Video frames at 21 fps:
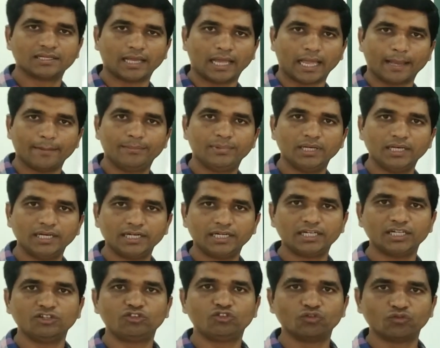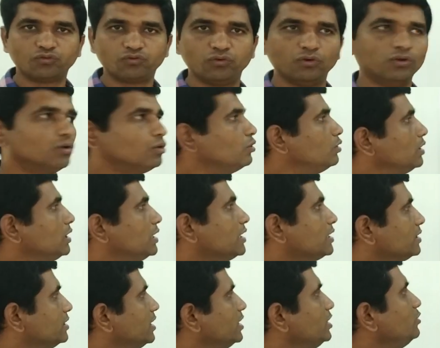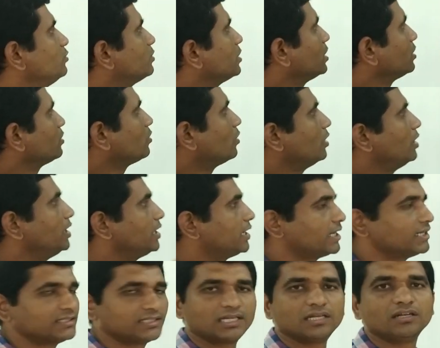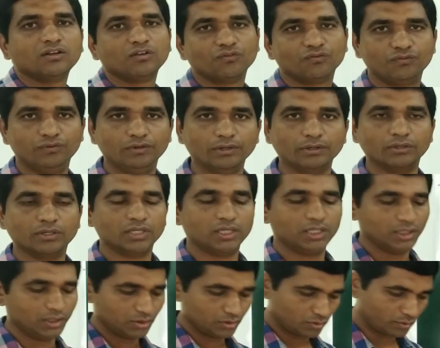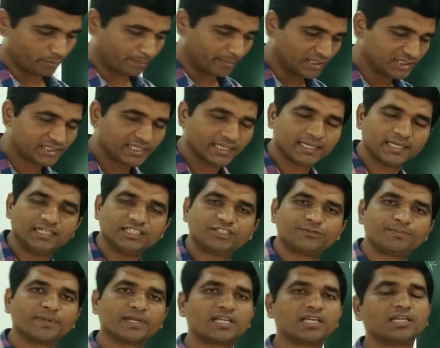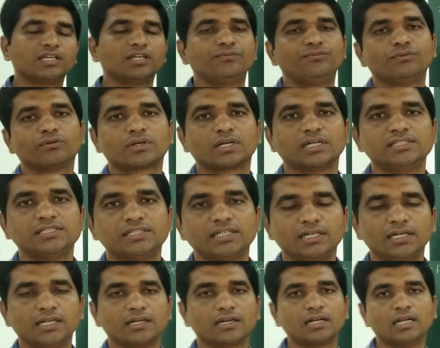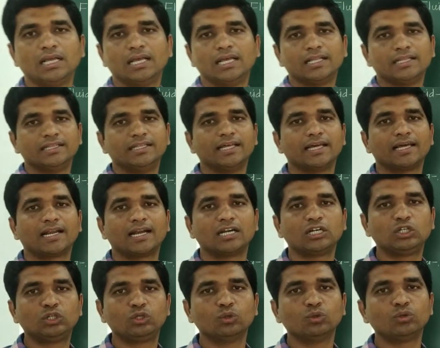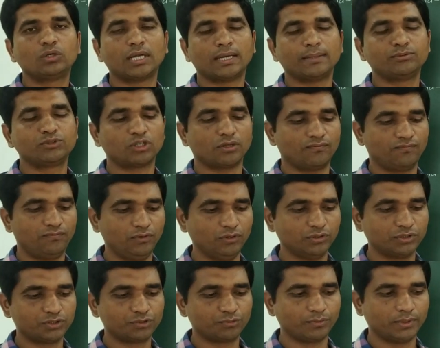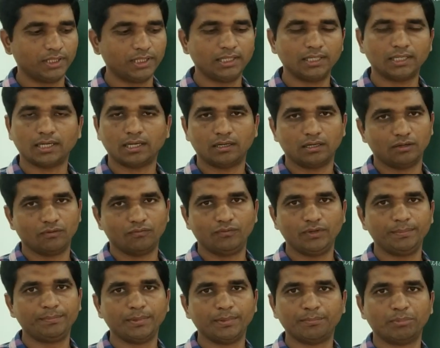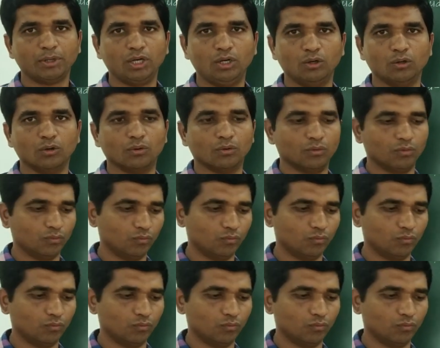the ability to flow, then you can call it as a fluid. So basically speaking, if you consider, there are two types of fluids we people know.